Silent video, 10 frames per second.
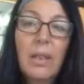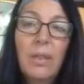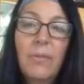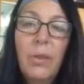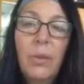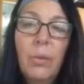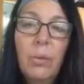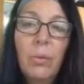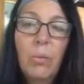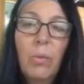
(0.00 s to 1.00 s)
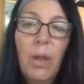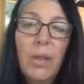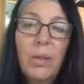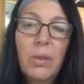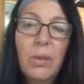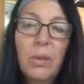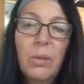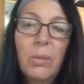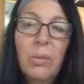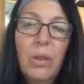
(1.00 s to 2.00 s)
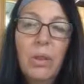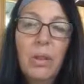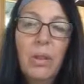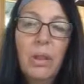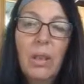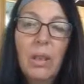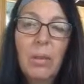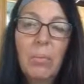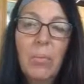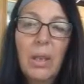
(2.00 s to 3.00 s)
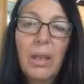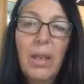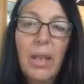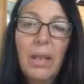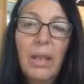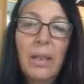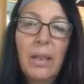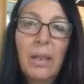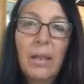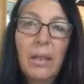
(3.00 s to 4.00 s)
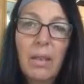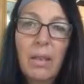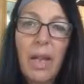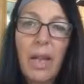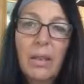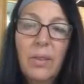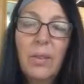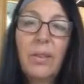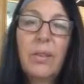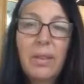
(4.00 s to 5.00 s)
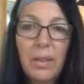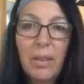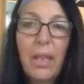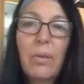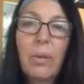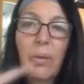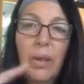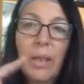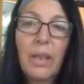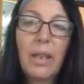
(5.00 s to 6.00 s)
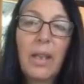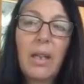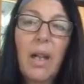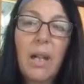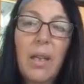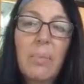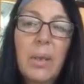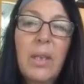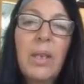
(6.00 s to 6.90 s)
If you want to get in the class, you could listen to that recording and get caught up.